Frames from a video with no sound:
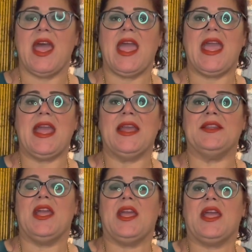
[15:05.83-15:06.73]
And
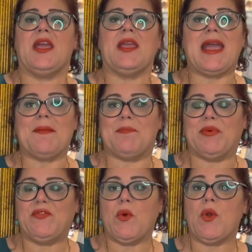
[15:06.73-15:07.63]
at,
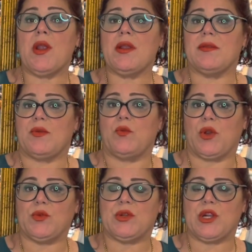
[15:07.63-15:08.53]
before
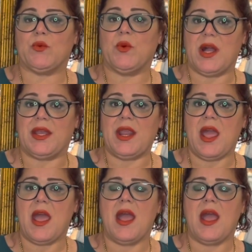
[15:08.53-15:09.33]
World War One,